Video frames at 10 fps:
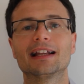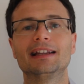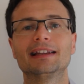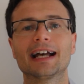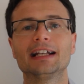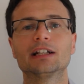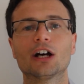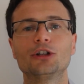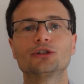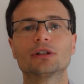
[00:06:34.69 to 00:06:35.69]

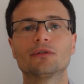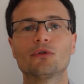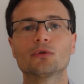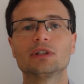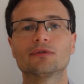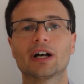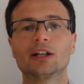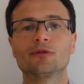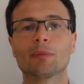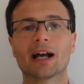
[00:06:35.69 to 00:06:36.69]

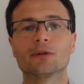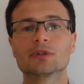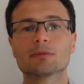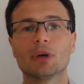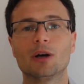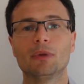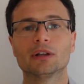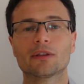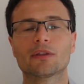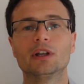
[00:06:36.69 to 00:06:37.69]
£945 per
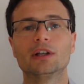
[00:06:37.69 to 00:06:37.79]
month.